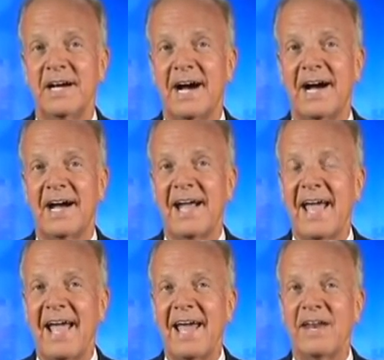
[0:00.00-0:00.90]
Uh,
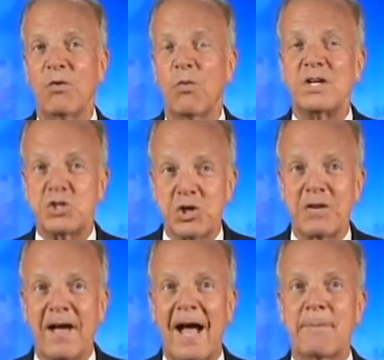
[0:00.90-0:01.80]
and what should
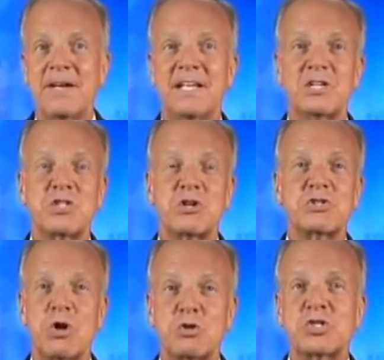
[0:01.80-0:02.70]
have happened is
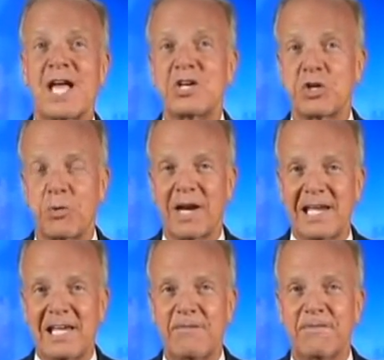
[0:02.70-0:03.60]
there's no sanction
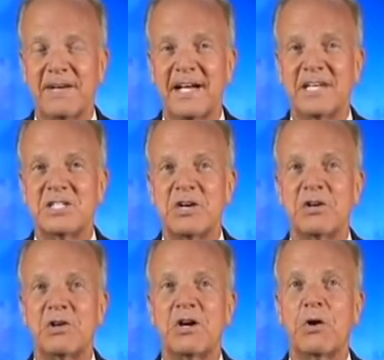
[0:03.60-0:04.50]
relief
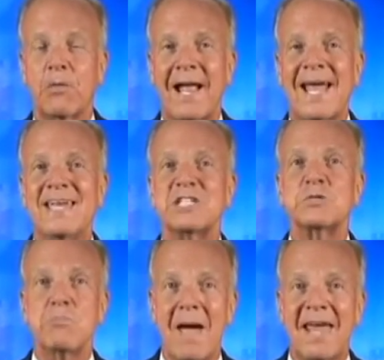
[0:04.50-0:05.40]
until Iran
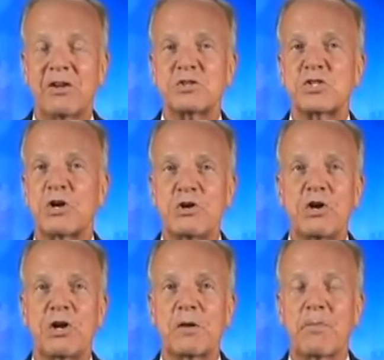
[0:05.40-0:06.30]
dismantles their
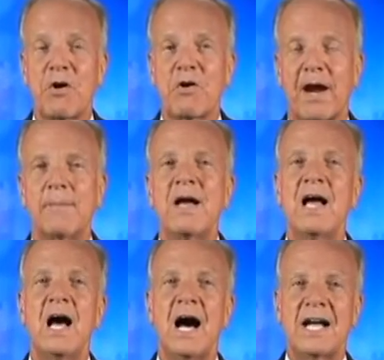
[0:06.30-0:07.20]
nuclear program.
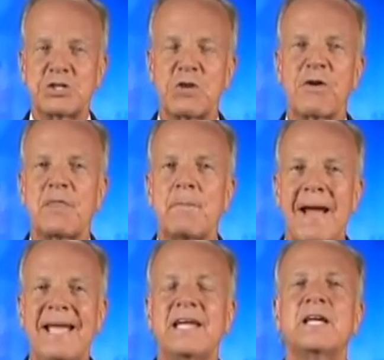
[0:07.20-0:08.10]
I serve on the
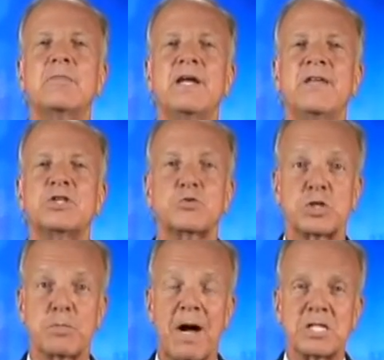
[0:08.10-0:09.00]
banking committee that's
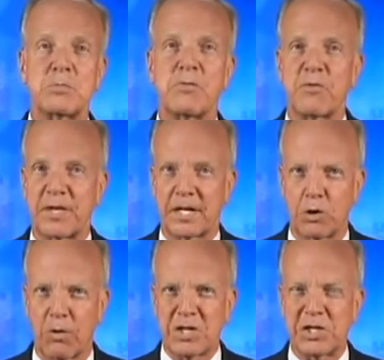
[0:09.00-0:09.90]
responsible for the
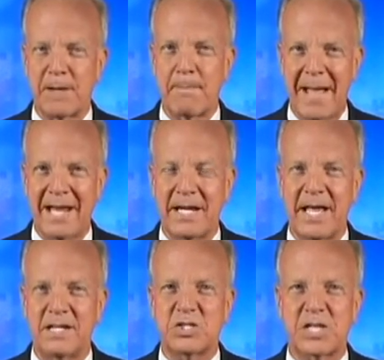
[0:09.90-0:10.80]
congressionally
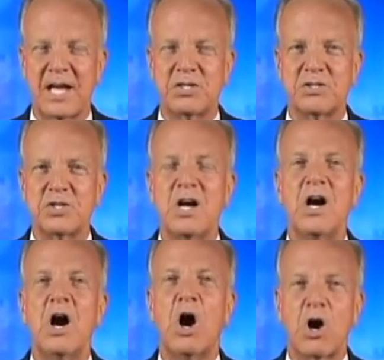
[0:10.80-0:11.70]
mandated sanctions.
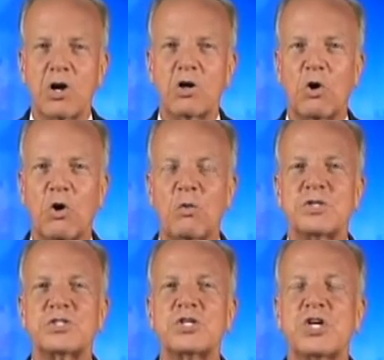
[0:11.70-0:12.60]
Our goal
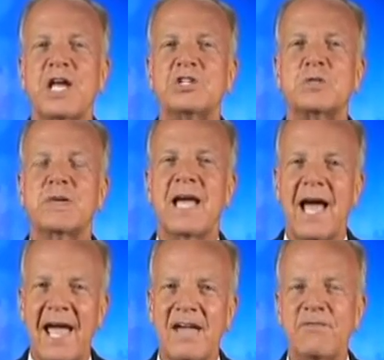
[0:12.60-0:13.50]
was to change the
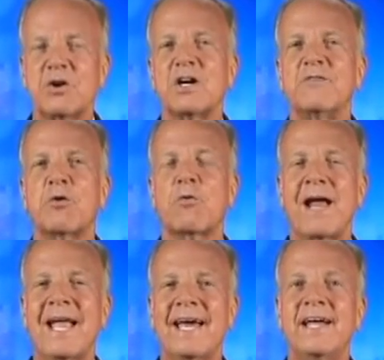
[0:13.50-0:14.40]
behavior of
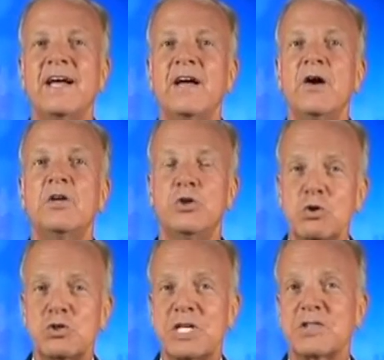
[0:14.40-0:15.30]
Iran
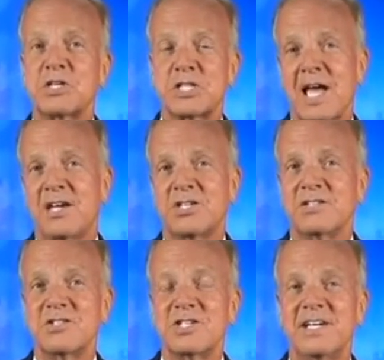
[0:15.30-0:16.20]
using the
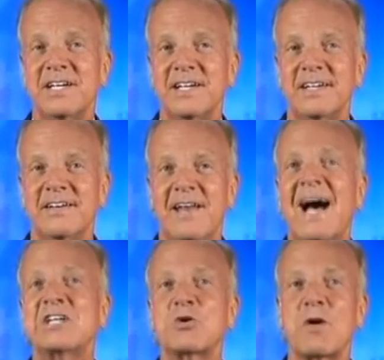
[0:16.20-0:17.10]
sanctions
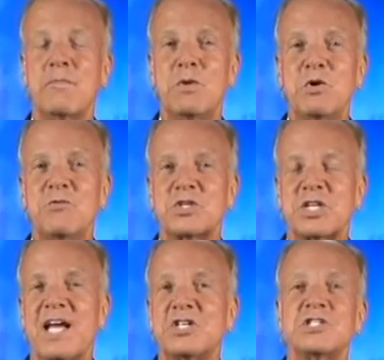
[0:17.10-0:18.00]
not to remove the
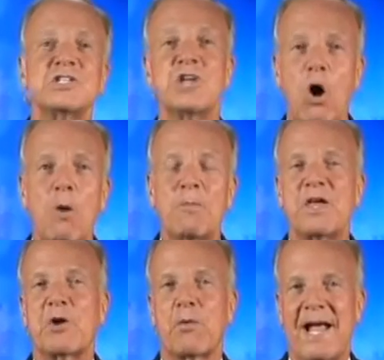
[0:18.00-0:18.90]
sanctions and hope
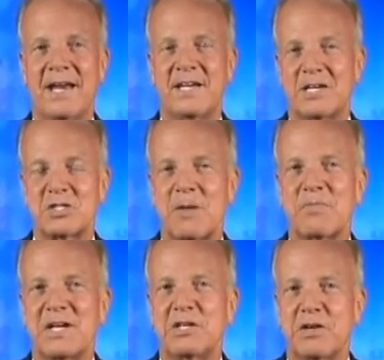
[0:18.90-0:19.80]
that Iran does
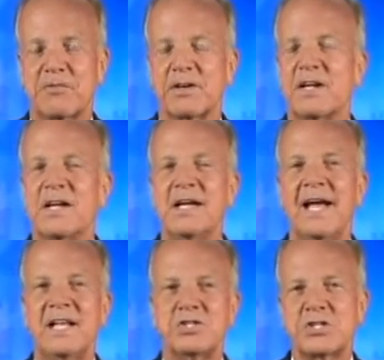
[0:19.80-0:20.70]
something different.
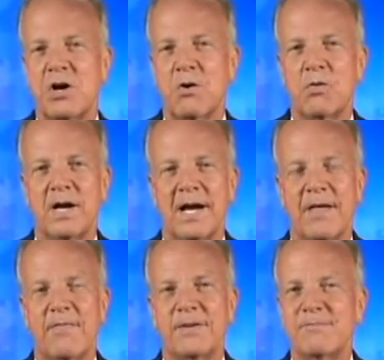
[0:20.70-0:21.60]
And so
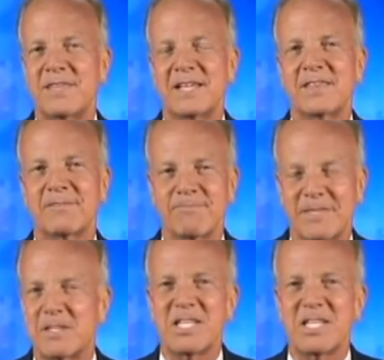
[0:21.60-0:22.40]
uh, the, the, the,